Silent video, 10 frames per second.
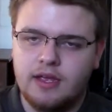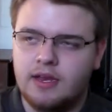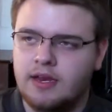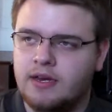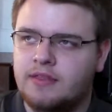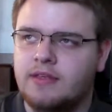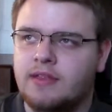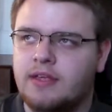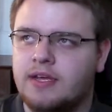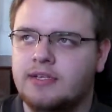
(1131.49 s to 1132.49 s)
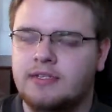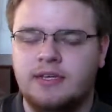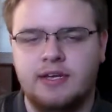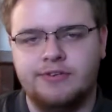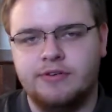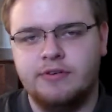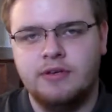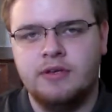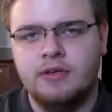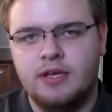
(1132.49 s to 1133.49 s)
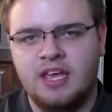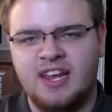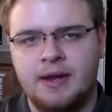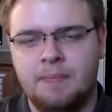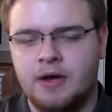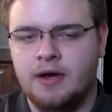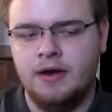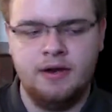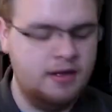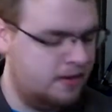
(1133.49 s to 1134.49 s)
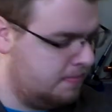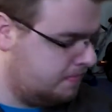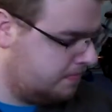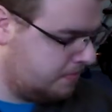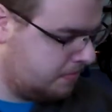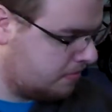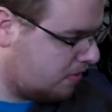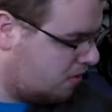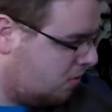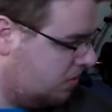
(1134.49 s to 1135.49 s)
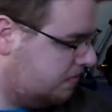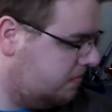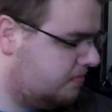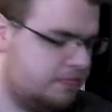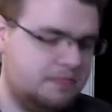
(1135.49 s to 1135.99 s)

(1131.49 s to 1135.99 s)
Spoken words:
Anything that you guys think I should hit up on? Or